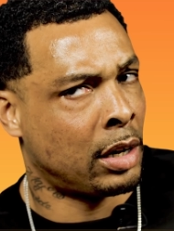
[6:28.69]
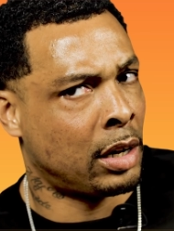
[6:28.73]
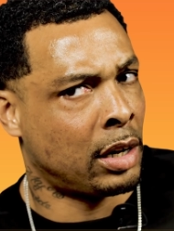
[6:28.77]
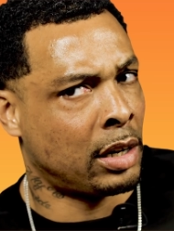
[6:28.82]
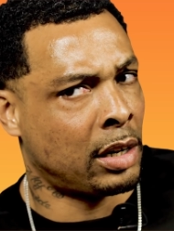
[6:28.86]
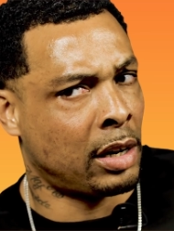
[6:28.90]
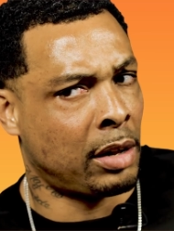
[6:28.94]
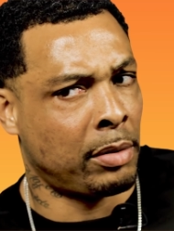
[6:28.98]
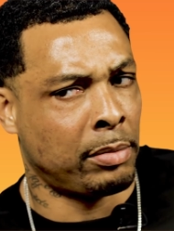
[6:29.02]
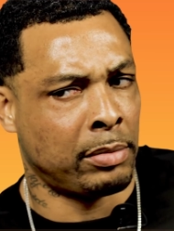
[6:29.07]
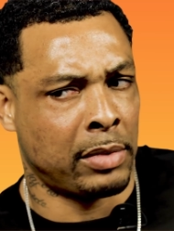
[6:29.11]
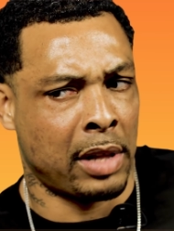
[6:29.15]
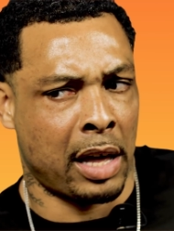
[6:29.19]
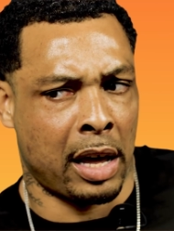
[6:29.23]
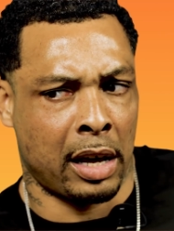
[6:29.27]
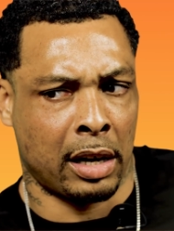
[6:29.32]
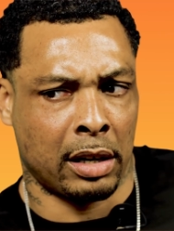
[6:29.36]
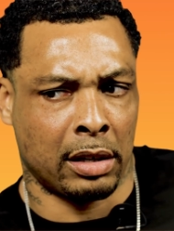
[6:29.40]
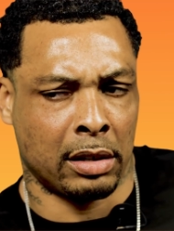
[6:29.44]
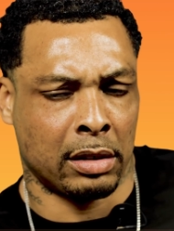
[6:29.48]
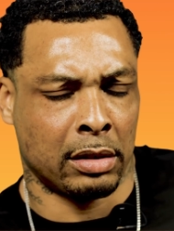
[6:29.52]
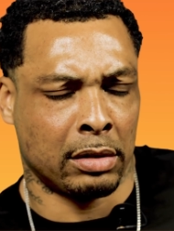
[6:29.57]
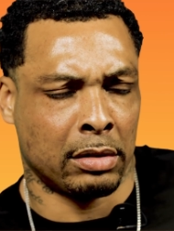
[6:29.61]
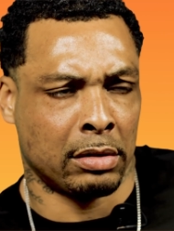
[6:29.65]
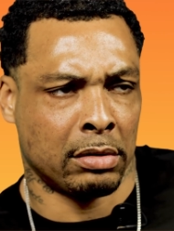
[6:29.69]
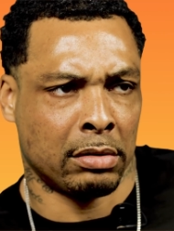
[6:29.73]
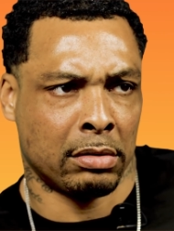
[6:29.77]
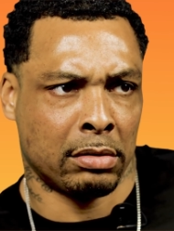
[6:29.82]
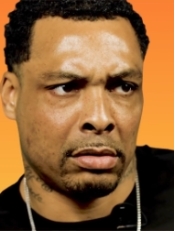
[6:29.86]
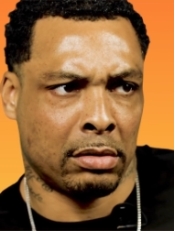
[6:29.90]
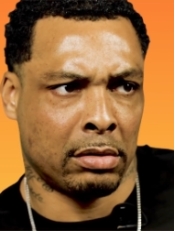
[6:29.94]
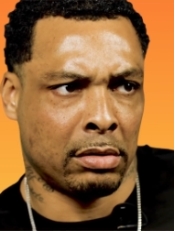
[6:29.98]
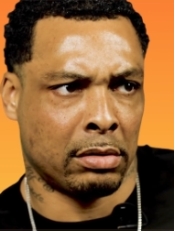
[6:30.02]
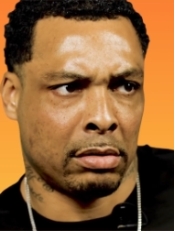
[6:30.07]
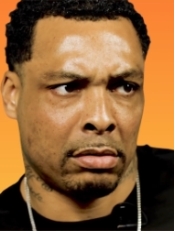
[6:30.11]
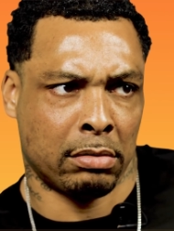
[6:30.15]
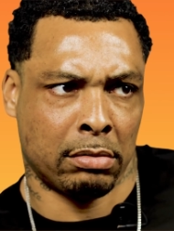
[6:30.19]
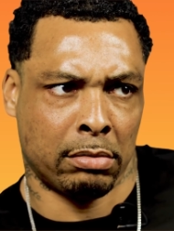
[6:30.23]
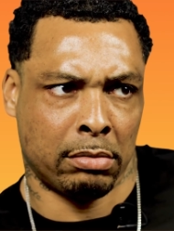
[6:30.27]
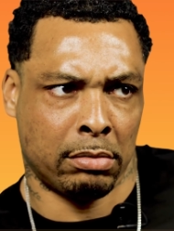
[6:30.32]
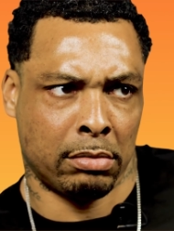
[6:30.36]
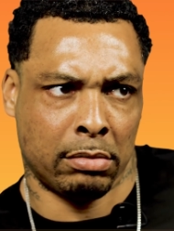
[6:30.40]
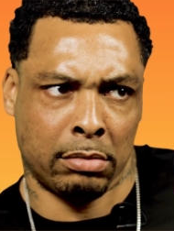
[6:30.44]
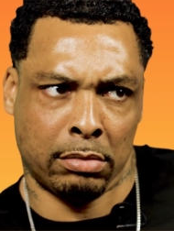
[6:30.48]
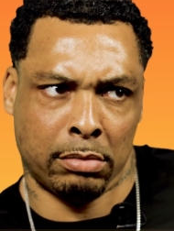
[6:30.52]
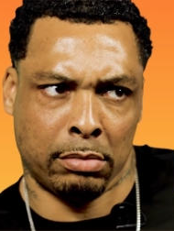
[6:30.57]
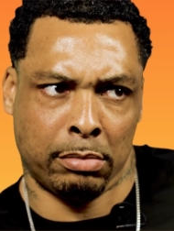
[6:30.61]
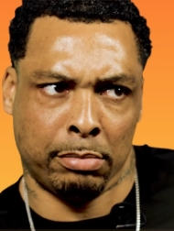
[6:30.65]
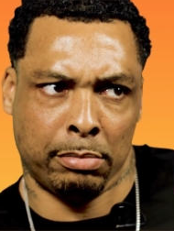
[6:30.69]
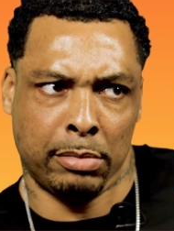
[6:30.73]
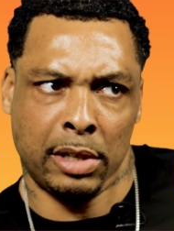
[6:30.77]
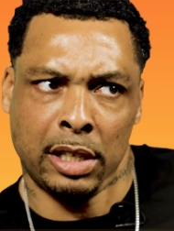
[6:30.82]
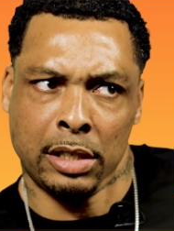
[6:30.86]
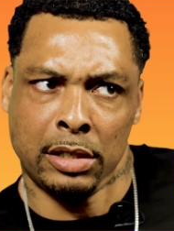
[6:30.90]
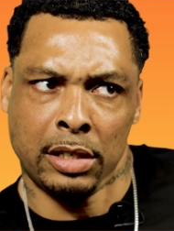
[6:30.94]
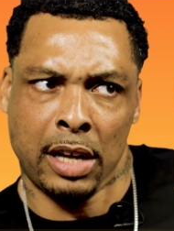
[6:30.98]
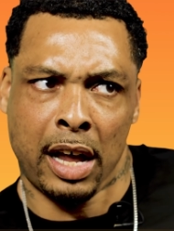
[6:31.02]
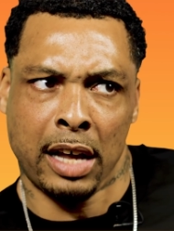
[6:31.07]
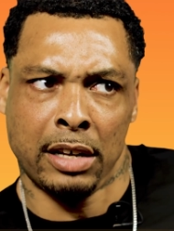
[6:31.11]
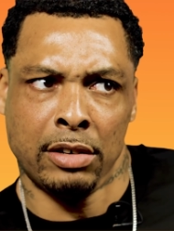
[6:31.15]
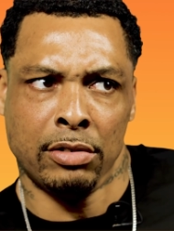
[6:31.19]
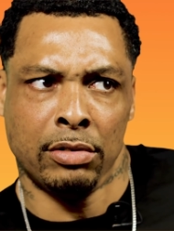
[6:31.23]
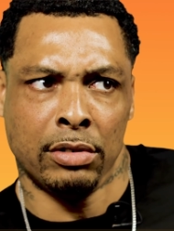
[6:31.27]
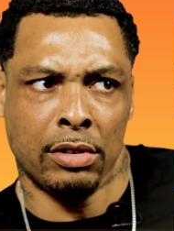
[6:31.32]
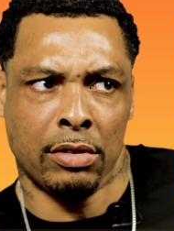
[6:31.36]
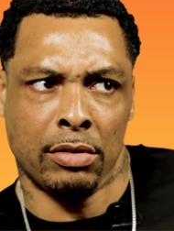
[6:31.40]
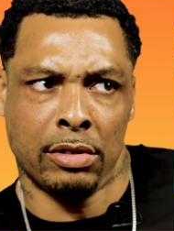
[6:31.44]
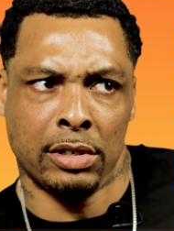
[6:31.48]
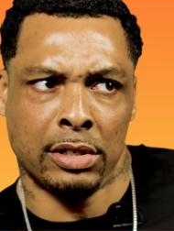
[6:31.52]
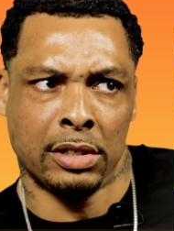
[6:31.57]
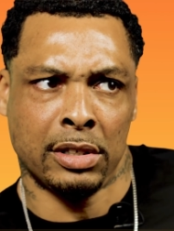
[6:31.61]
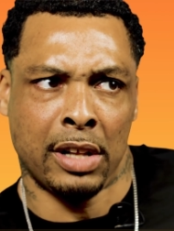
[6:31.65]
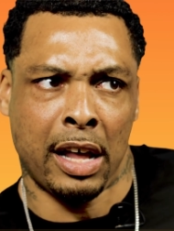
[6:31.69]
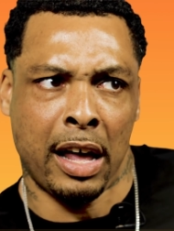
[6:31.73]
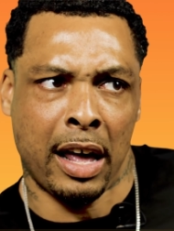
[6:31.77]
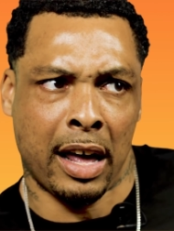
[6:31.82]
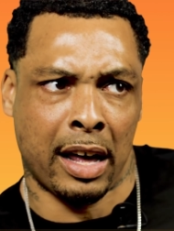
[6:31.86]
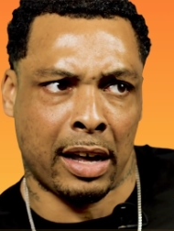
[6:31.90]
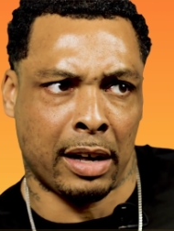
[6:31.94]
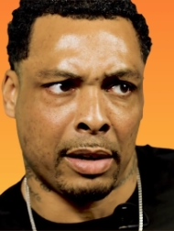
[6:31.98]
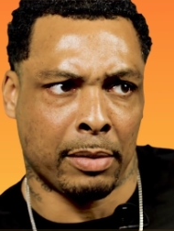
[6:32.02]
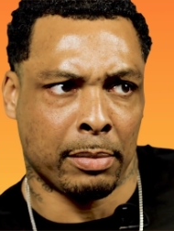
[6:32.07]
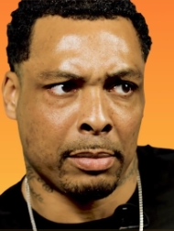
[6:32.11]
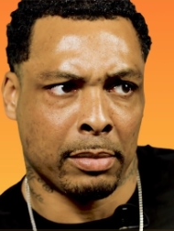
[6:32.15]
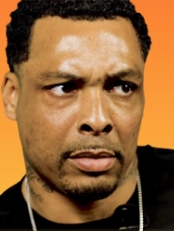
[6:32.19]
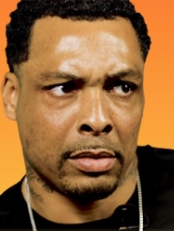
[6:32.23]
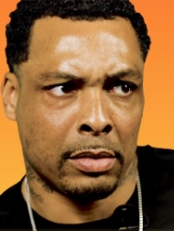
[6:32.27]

And I'm like, "Bitch, how you know his name?"